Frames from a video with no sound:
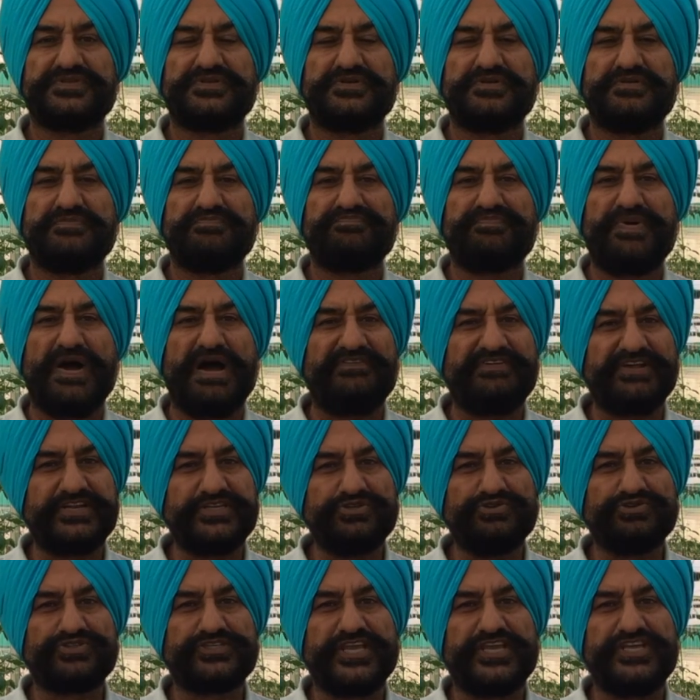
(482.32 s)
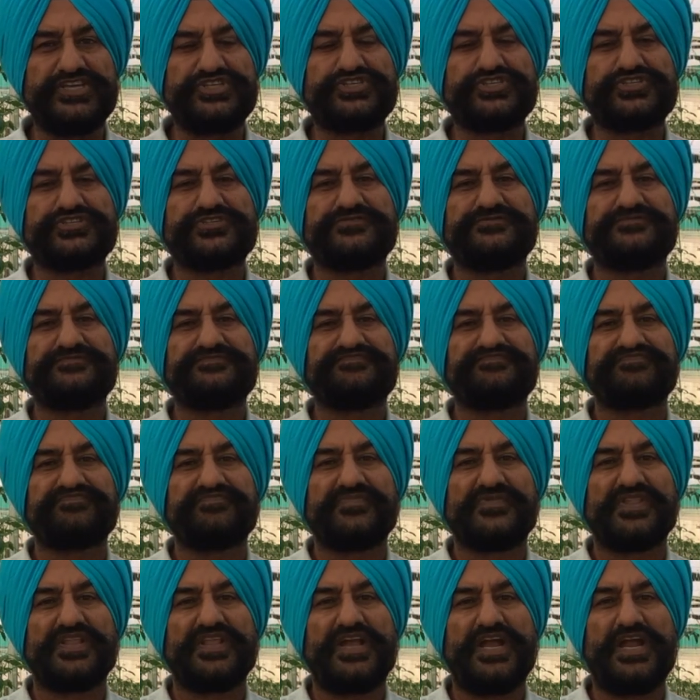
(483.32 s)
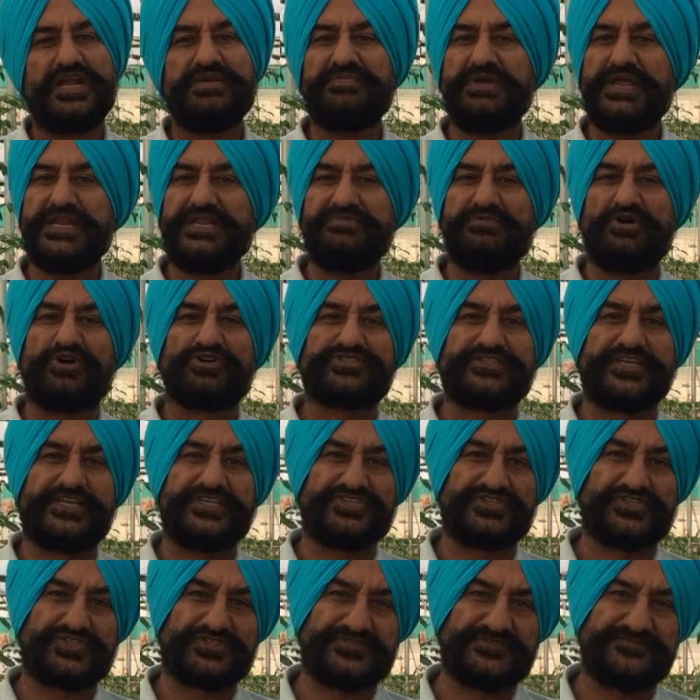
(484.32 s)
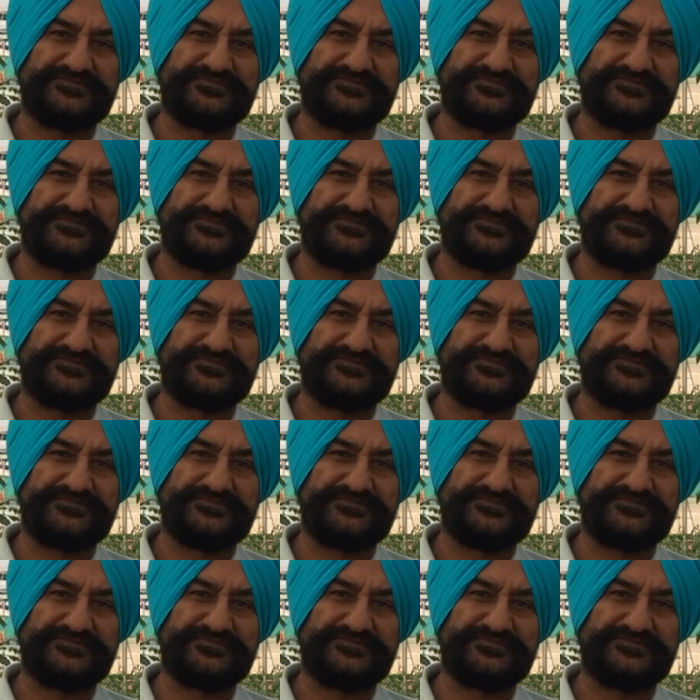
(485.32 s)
power usage, and many more things.